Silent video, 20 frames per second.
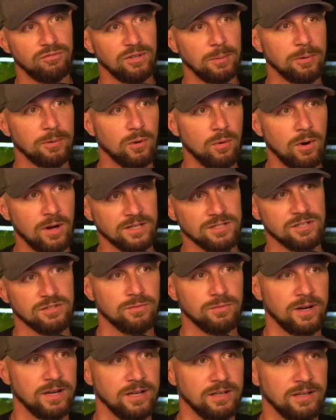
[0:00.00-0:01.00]
Aquatics is
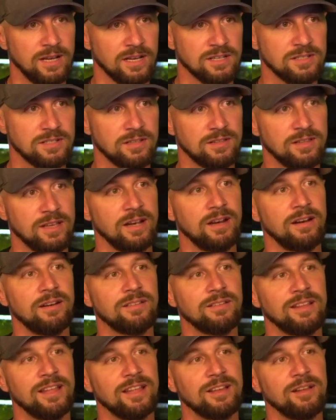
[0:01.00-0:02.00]
right next to there, and
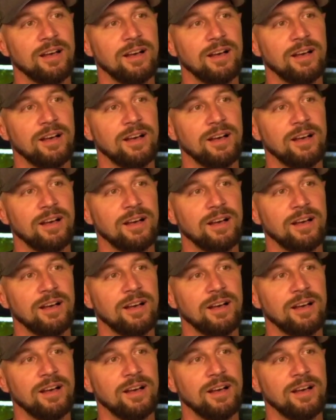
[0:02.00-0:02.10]
then